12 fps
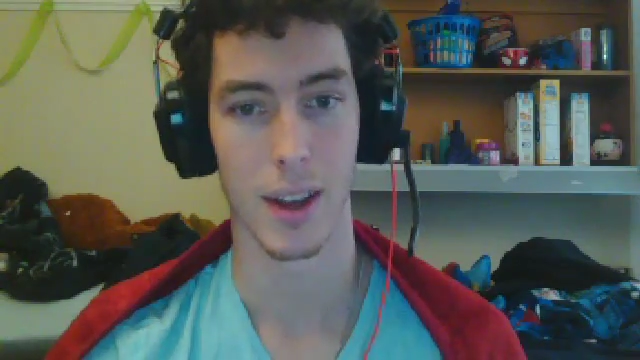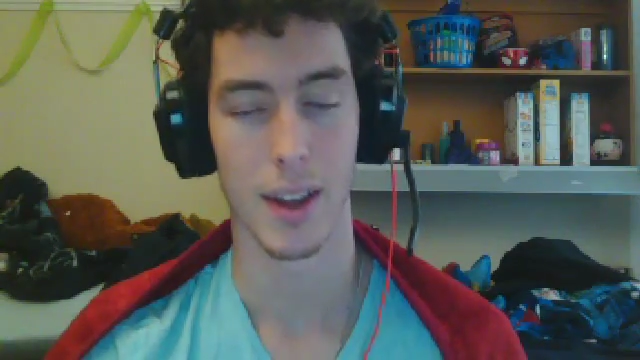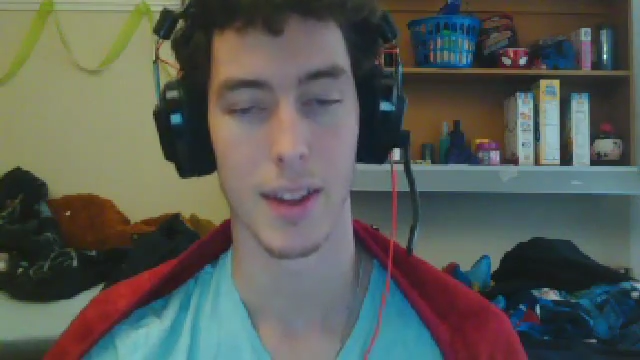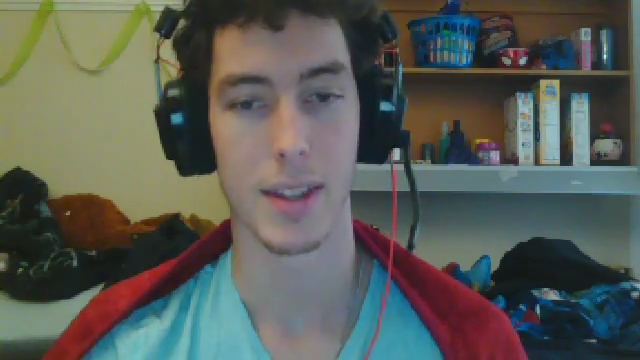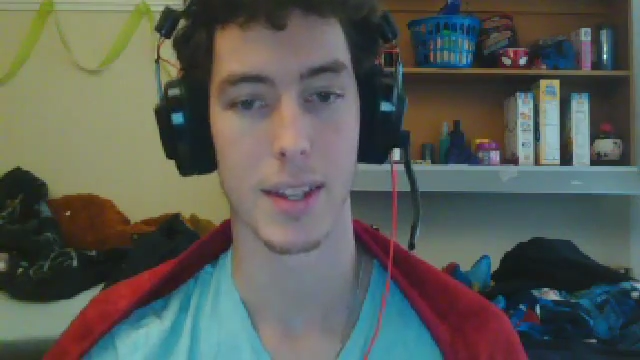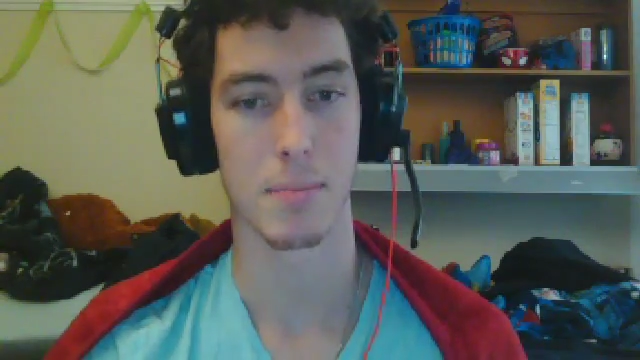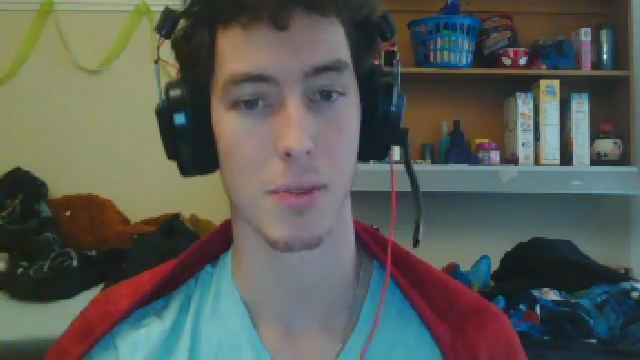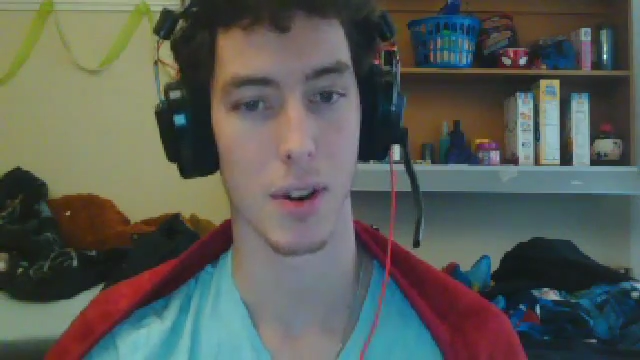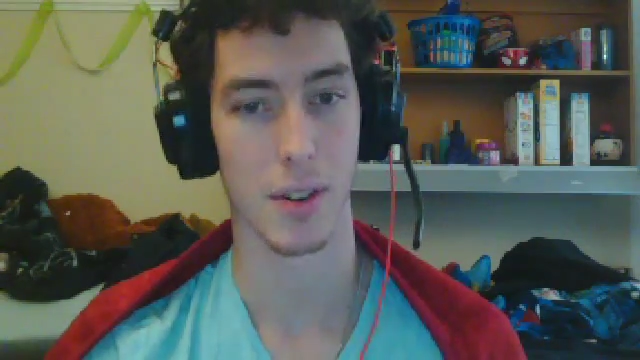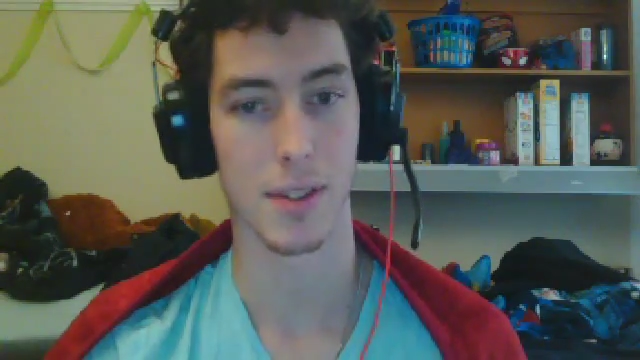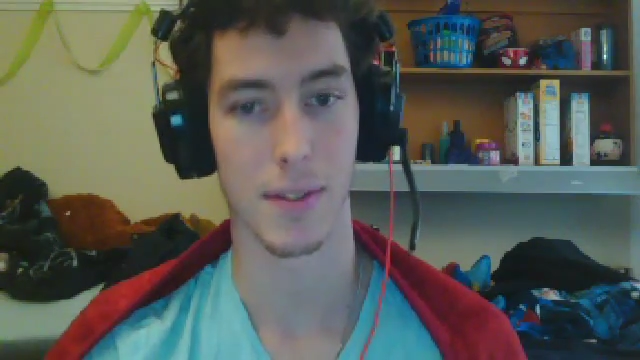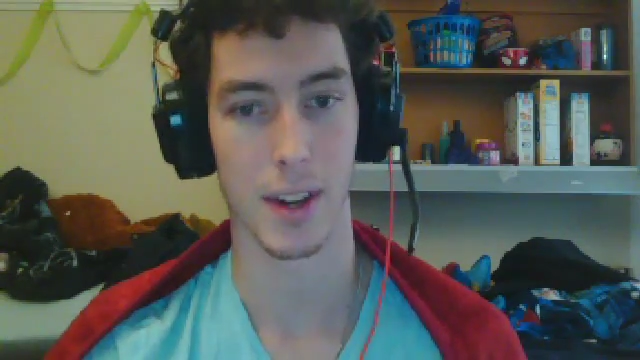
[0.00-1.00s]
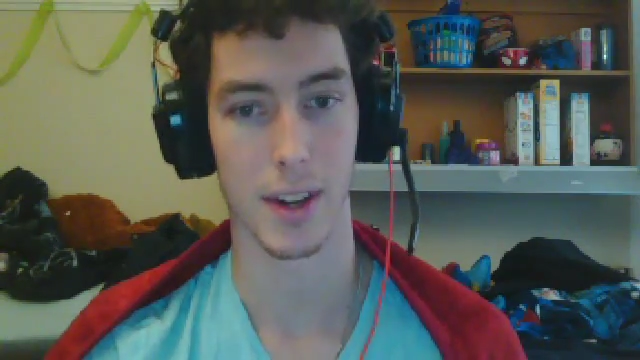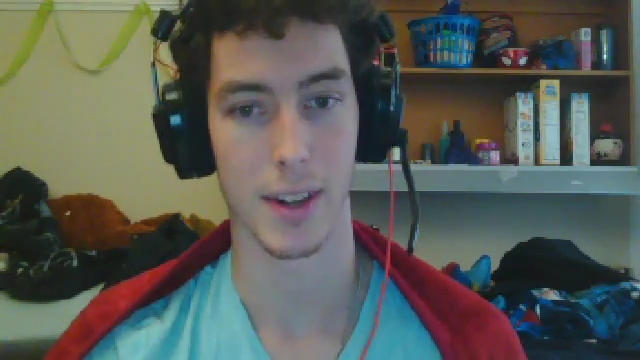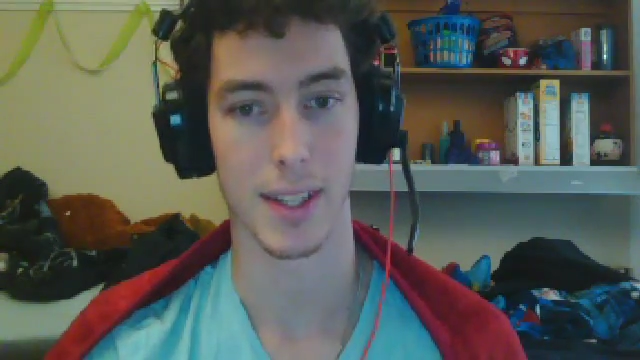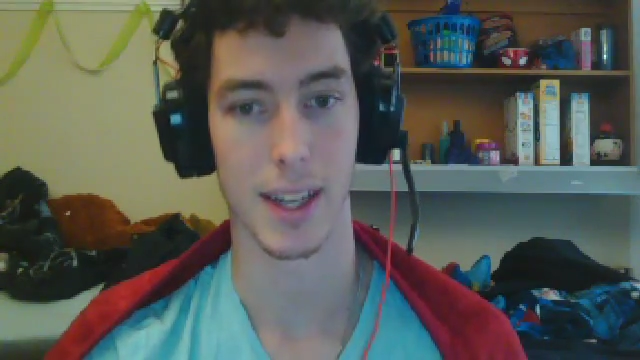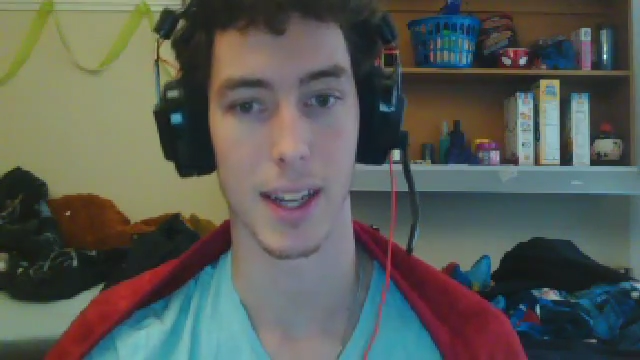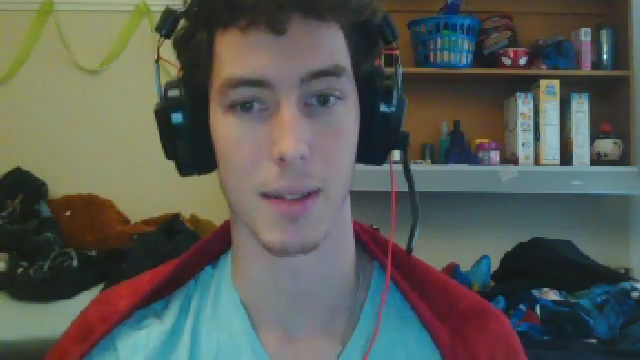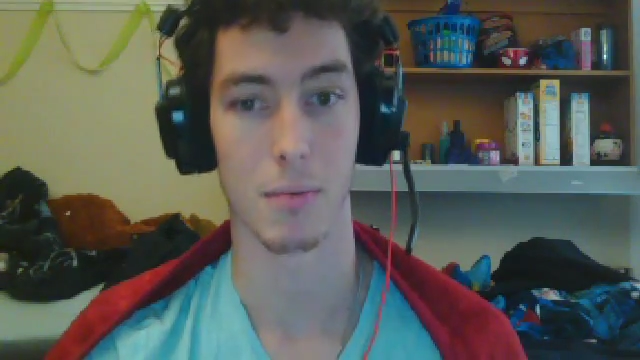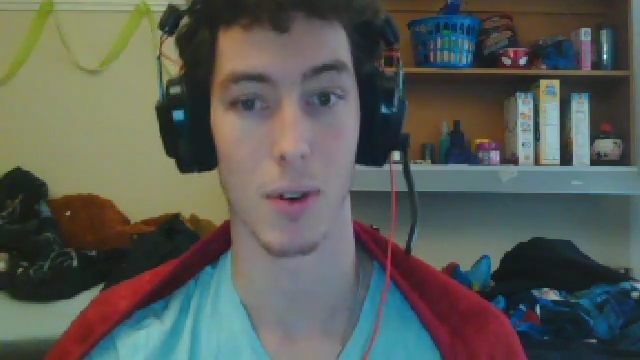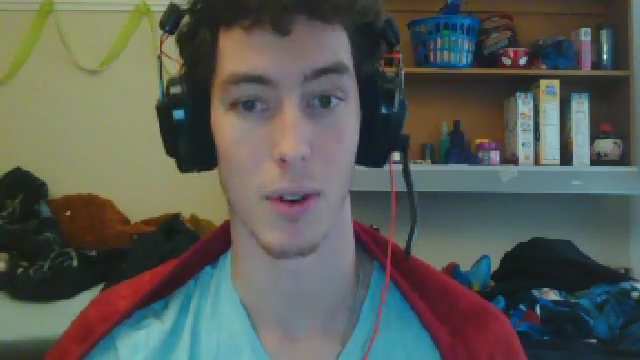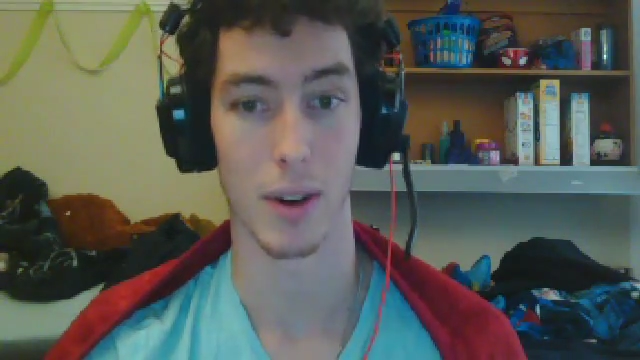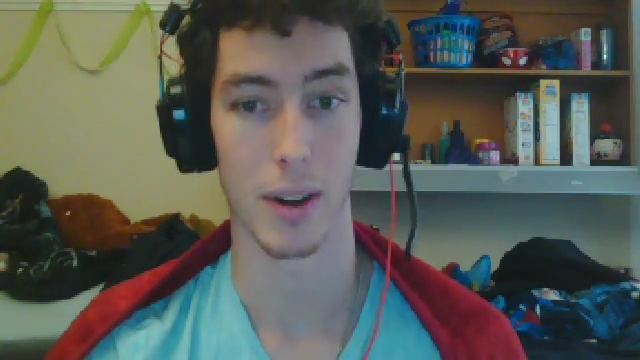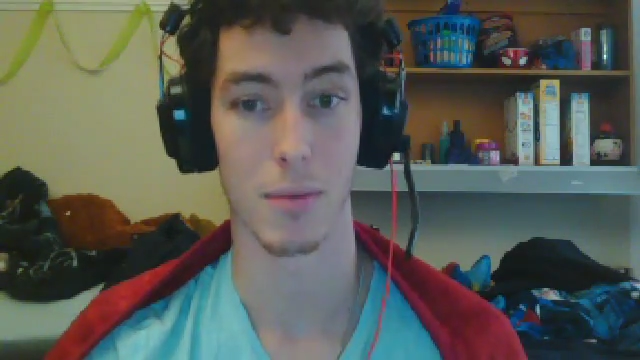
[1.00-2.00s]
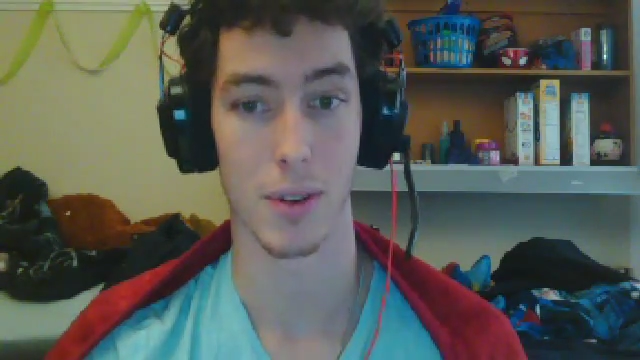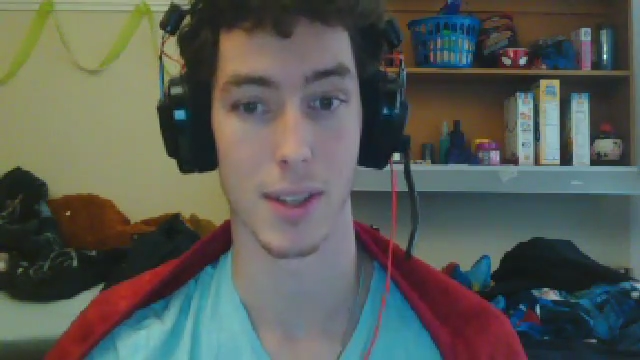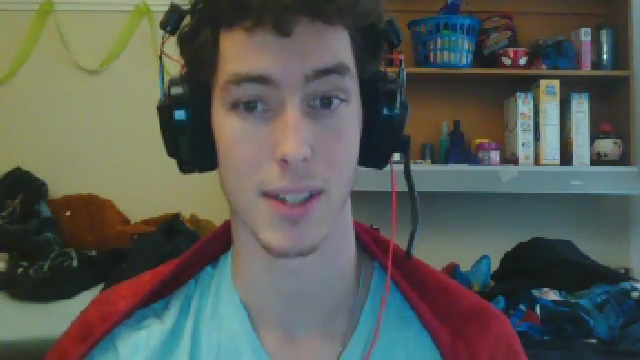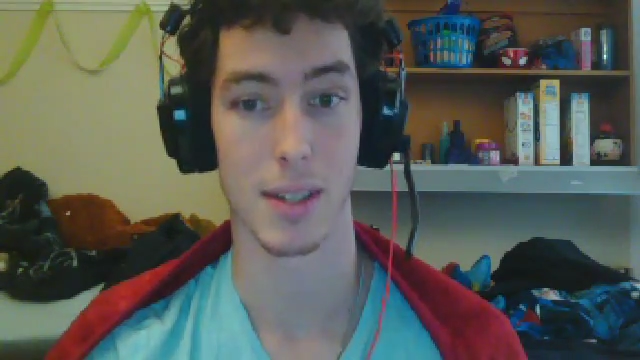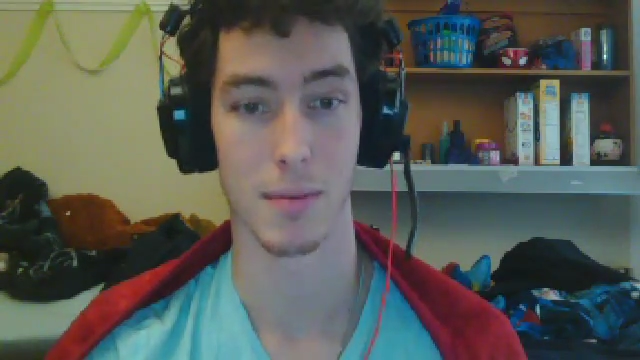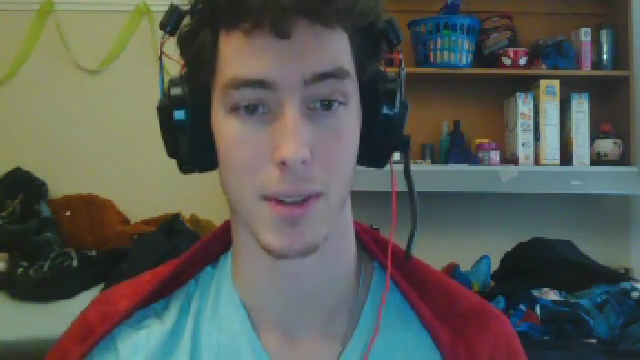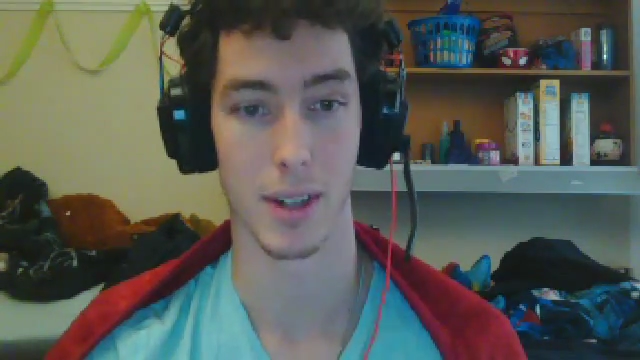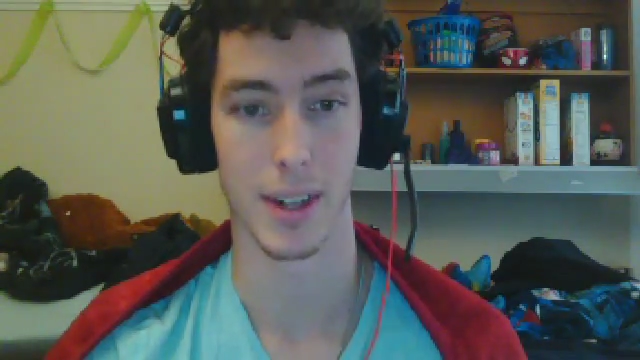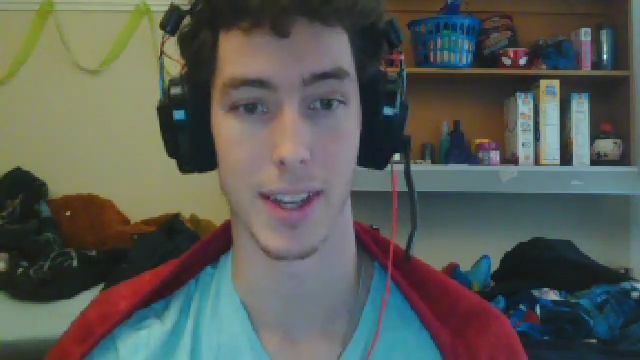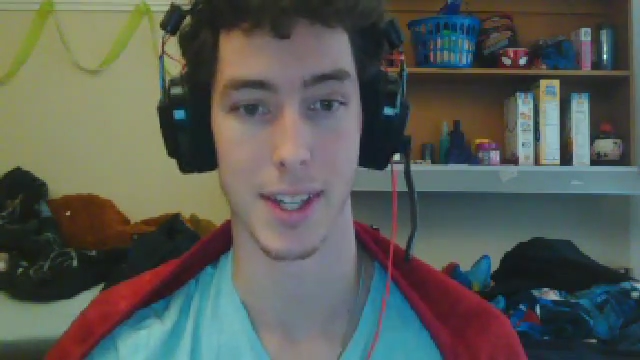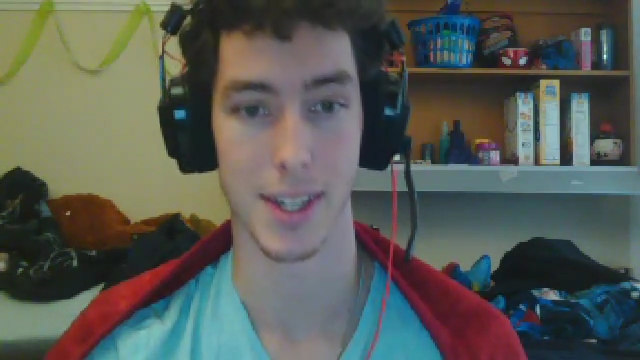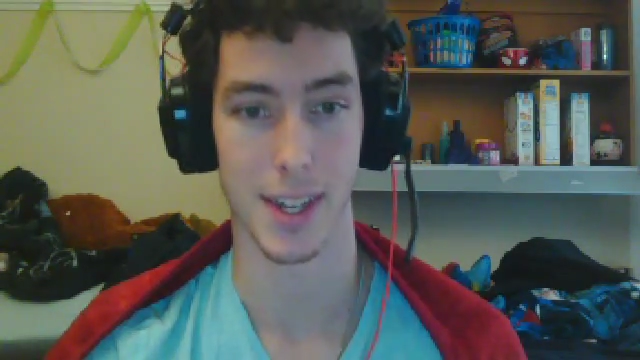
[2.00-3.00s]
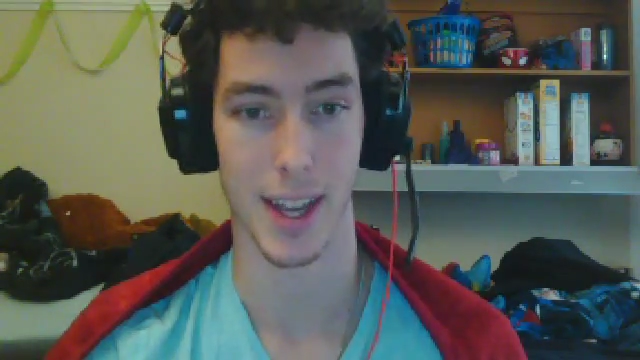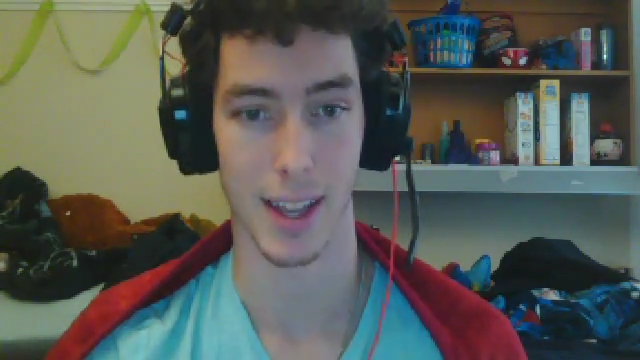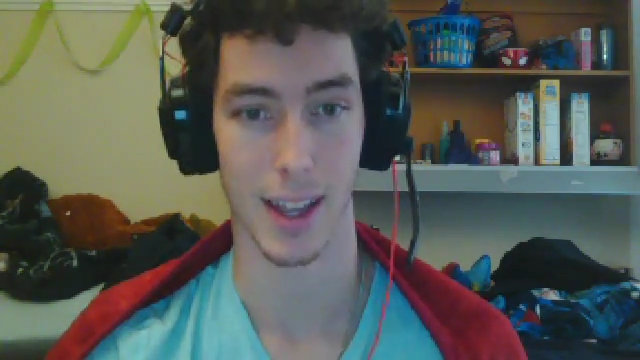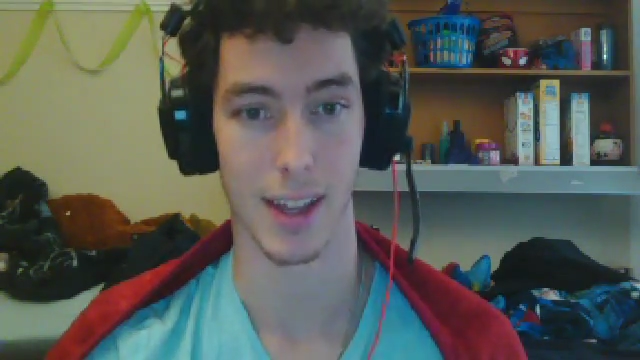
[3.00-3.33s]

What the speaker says: This pro sphere is getting more and more similar each day,